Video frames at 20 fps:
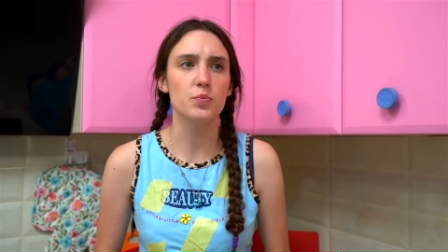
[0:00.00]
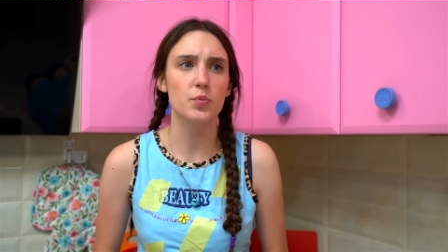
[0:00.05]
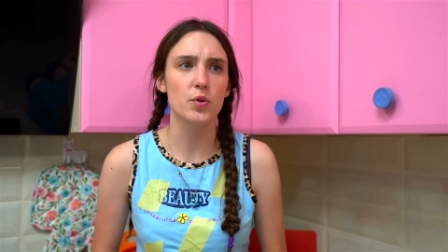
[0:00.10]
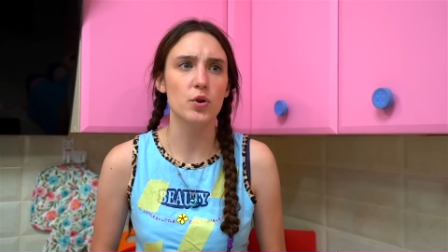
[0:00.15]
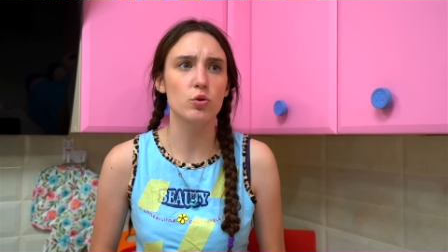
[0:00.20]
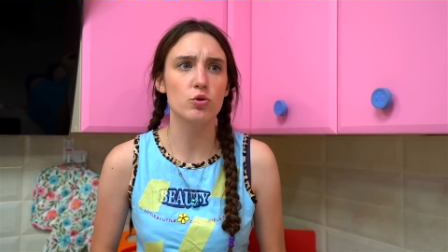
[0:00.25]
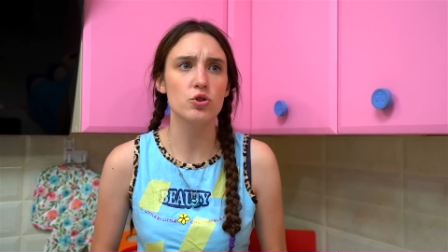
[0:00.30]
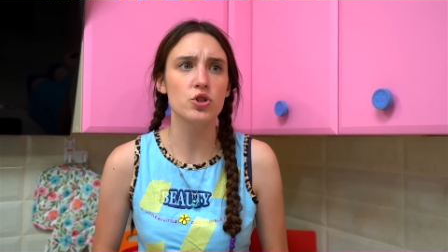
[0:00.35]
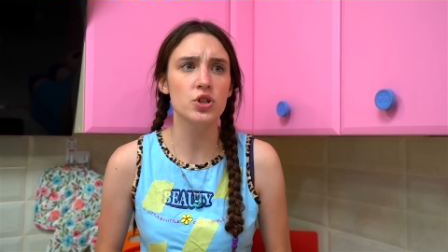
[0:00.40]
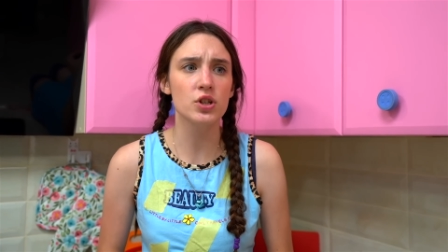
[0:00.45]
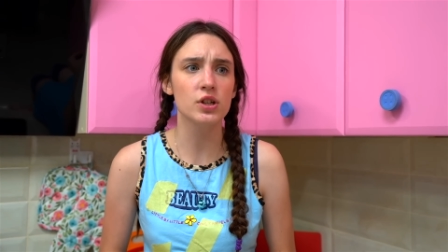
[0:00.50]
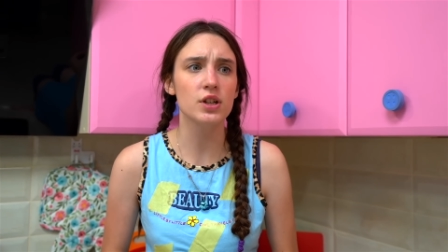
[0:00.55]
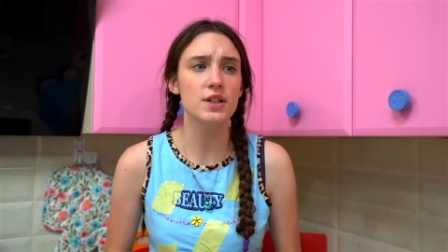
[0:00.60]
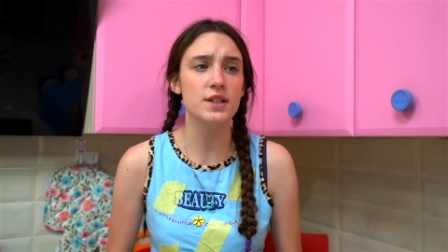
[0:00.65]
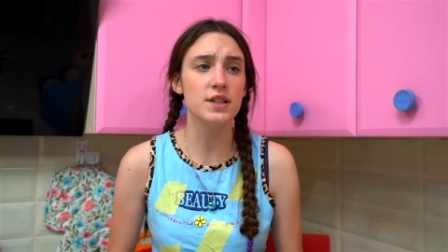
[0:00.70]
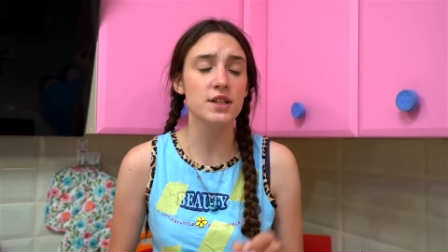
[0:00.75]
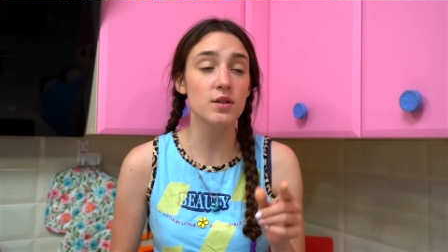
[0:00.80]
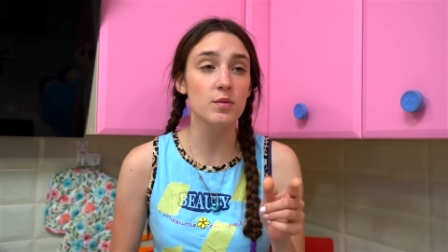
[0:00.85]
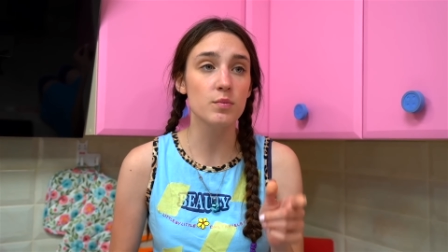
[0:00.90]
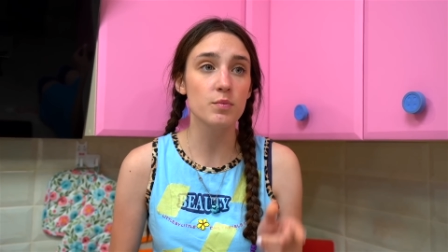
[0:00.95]
I don't think
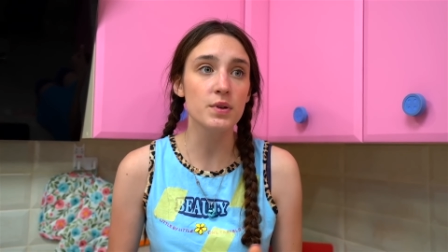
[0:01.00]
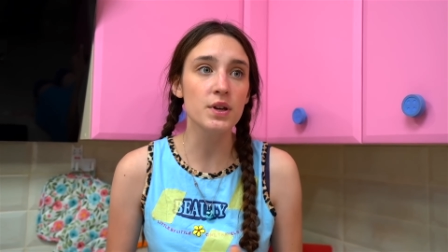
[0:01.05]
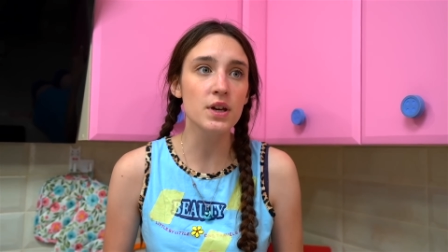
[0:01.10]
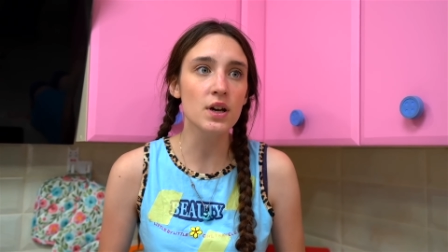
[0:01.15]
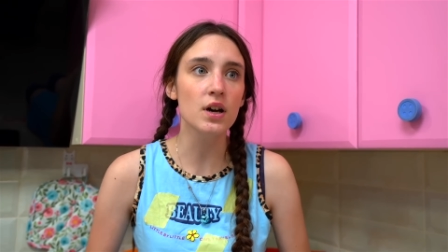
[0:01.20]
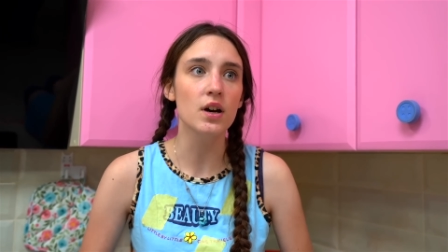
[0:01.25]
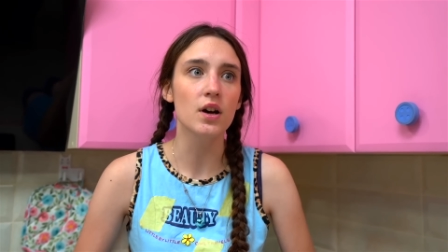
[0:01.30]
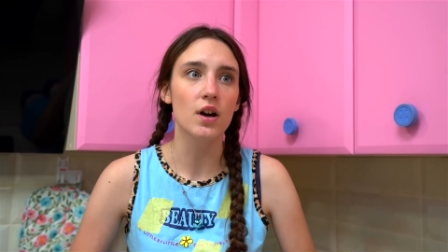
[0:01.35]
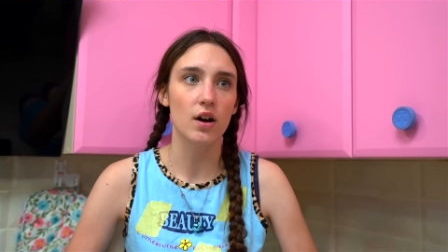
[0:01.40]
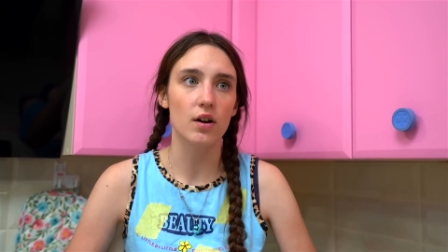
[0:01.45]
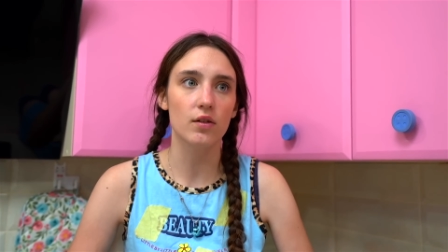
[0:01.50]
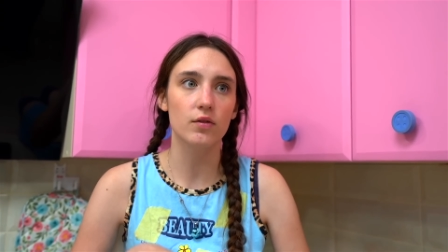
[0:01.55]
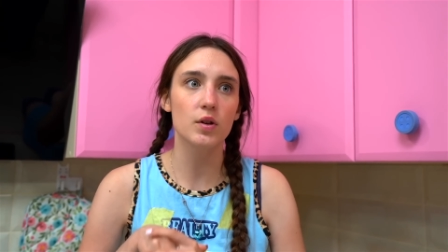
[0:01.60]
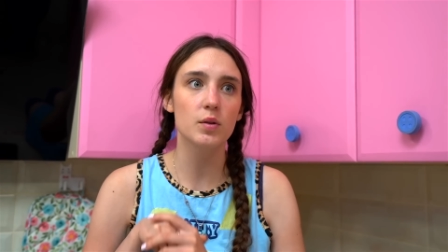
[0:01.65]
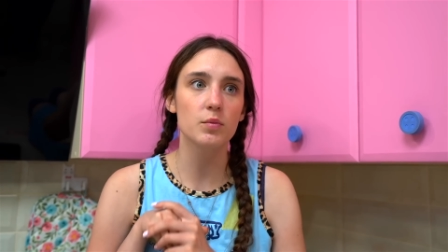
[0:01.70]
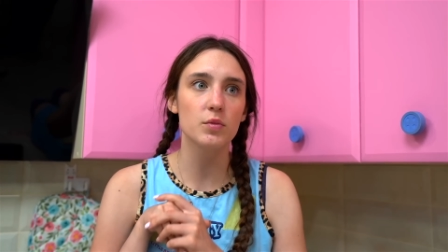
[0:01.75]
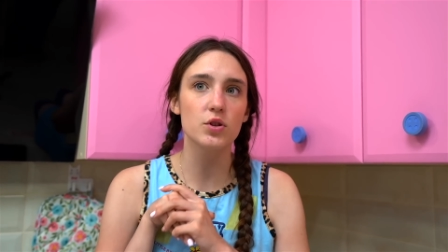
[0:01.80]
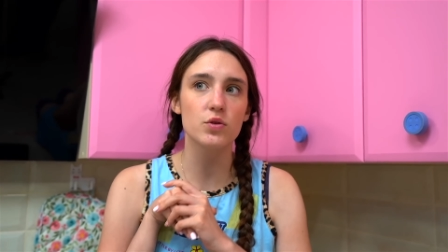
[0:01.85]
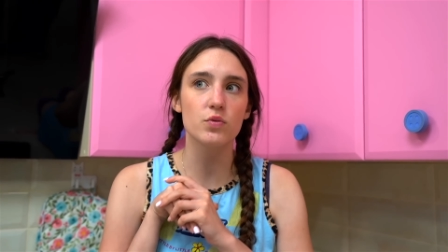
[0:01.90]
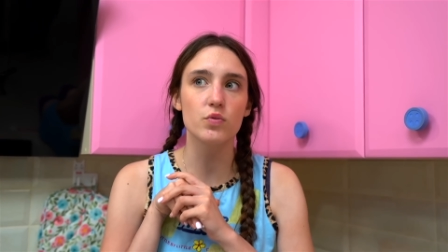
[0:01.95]
she made you do all
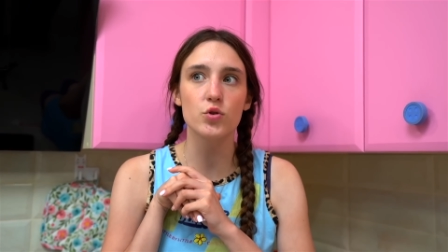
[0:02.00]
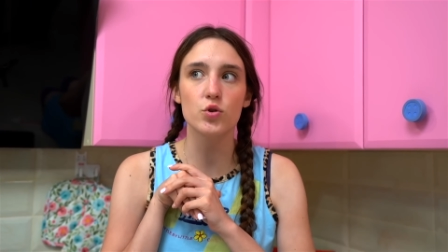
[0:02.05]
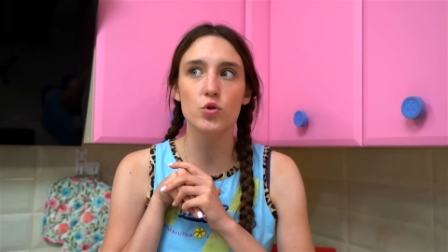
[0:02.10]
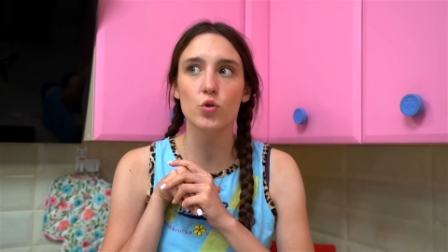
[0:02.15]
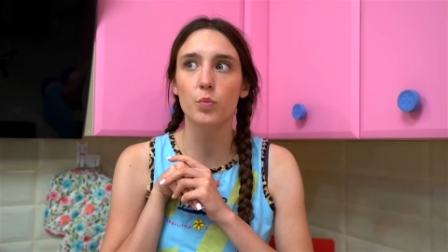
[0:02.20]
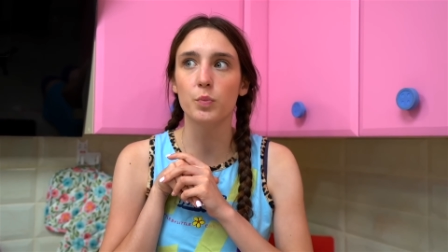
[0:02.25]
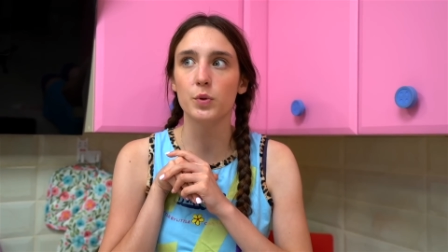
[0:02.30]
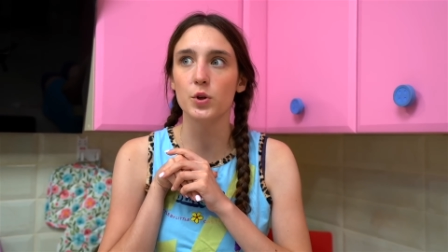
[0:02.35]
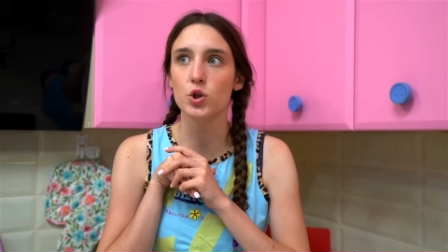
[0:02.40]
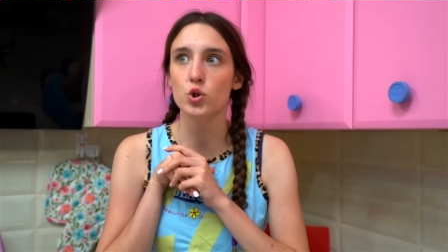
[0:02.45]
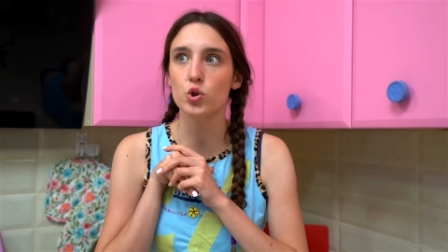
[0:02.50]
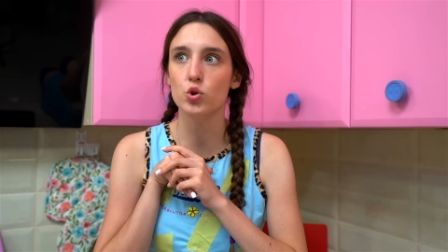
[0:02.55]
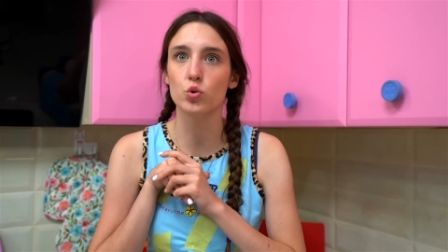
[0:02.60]
that just to make you